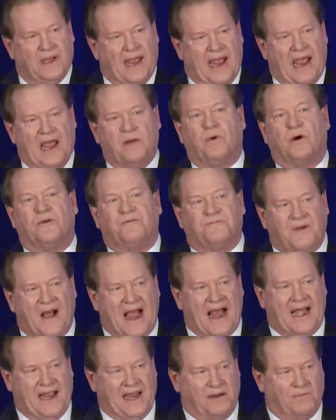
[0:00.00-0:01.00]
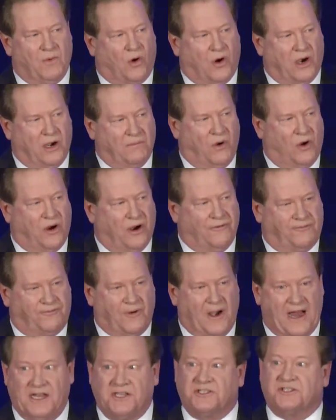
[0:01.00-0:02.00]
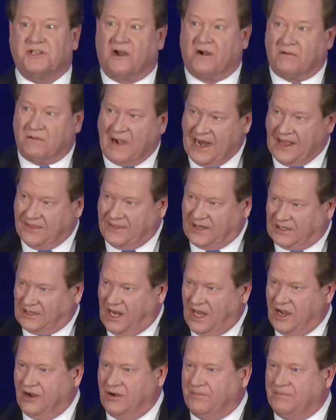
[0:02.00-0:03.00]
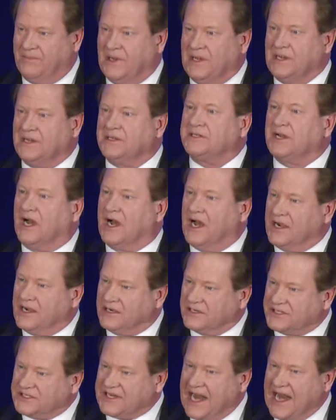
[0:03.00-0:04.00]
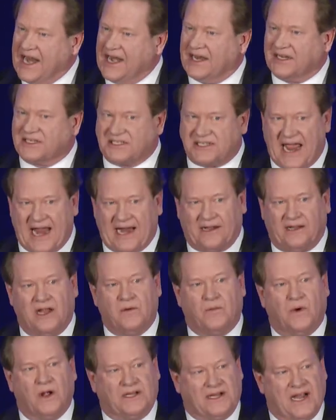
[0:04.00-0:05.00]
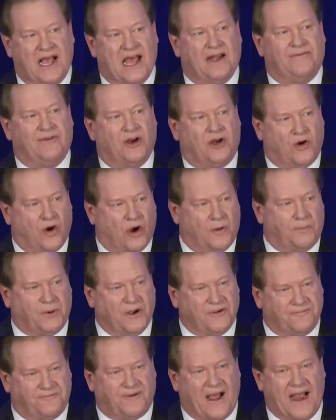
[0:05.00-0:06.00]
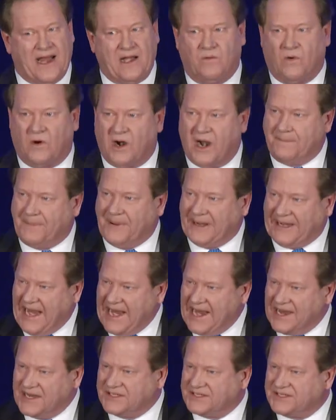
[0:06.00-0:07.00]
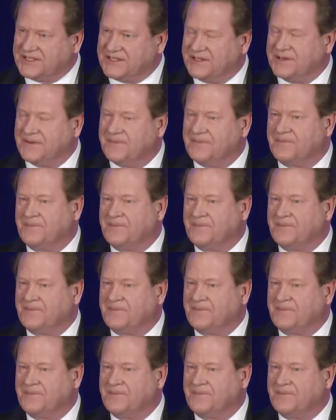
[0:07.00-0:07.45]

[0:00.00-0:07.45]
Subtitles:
And we're finding more and more friends around the globe to understand exactly what kind of a corporate fight we're up against.